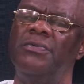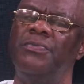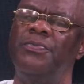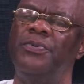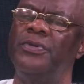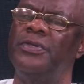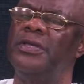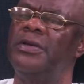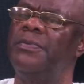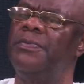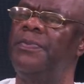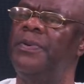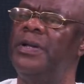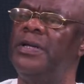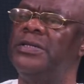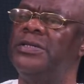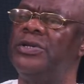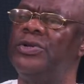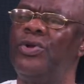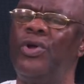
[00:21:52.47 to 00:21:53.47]
put in
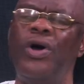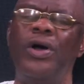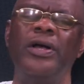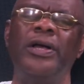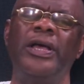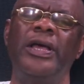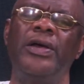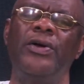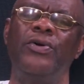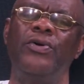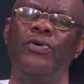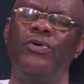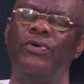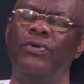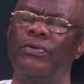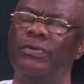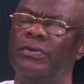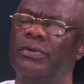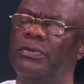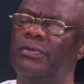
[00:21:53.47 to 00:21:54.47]
place long
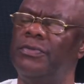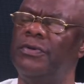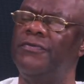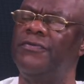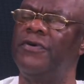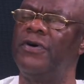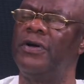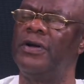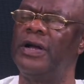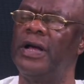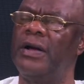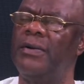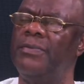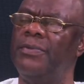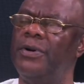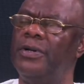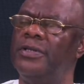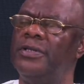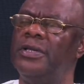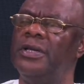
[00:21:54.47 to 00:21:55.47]
ago, before now.
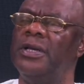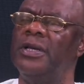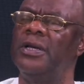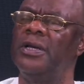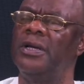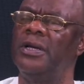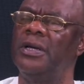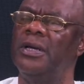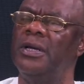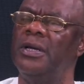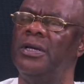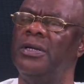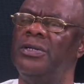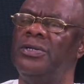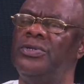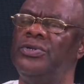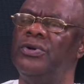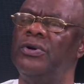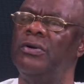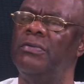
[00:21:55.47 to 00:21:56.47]
But
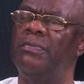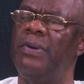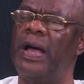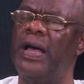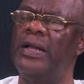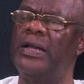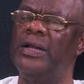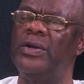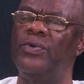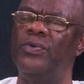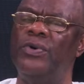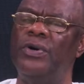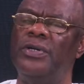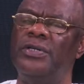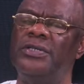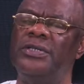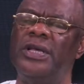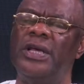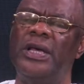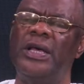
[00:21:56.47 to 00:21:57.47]
Joe Biden
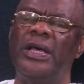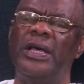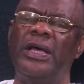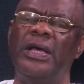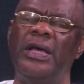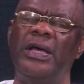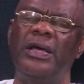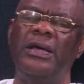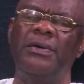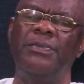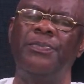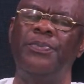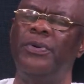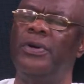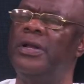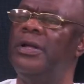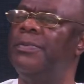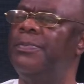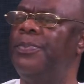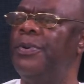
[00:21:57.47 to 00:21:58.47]
was
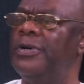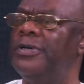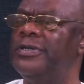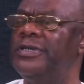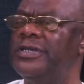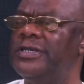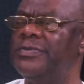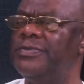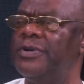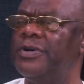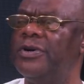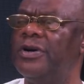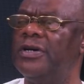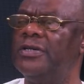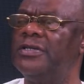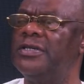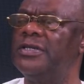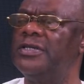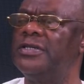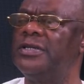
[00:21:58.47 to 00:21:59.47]
pulling punches
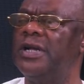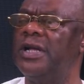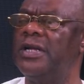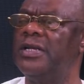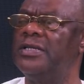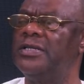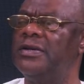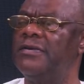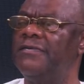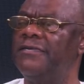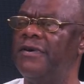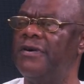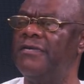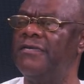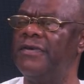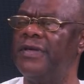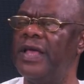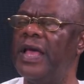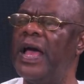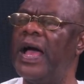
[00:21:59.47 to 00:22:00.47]
because Israel is
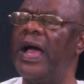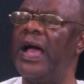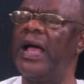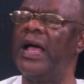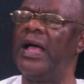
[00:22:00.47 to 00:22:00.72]
involved here.